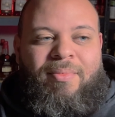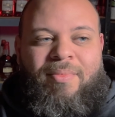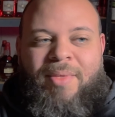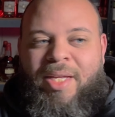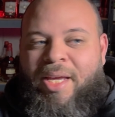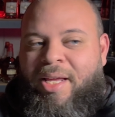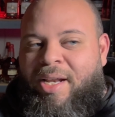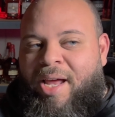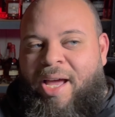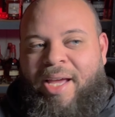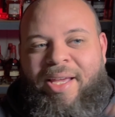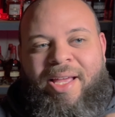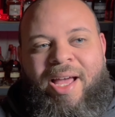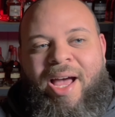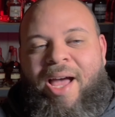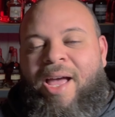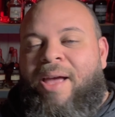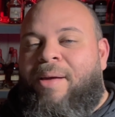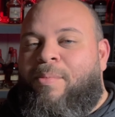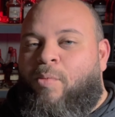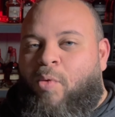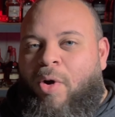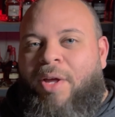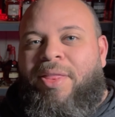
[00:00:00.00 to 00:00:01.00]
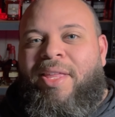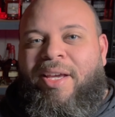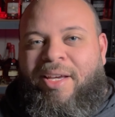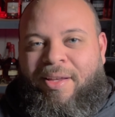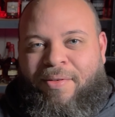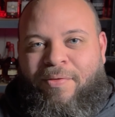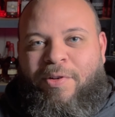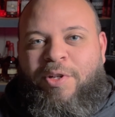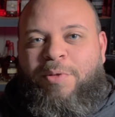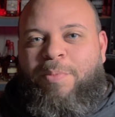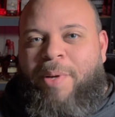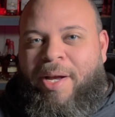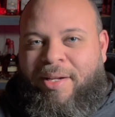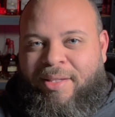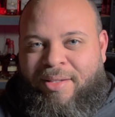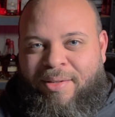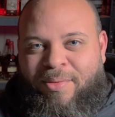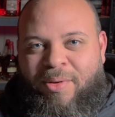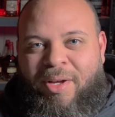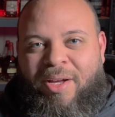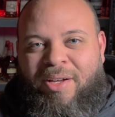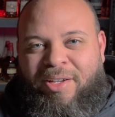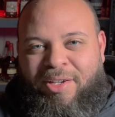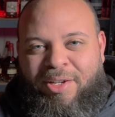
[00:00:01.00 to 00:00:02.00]
and I I am one that can respect a,
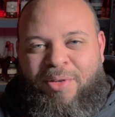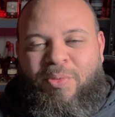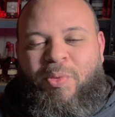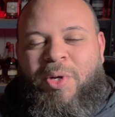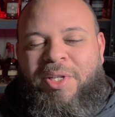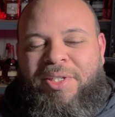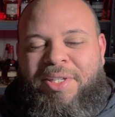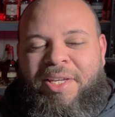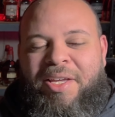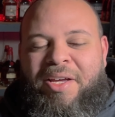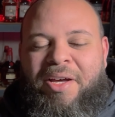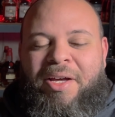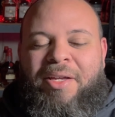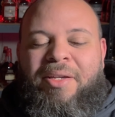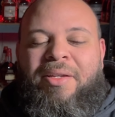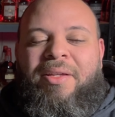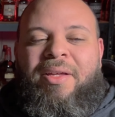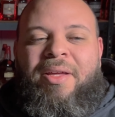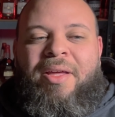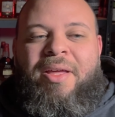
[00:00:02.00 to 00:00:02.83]
a good whiskey hunt,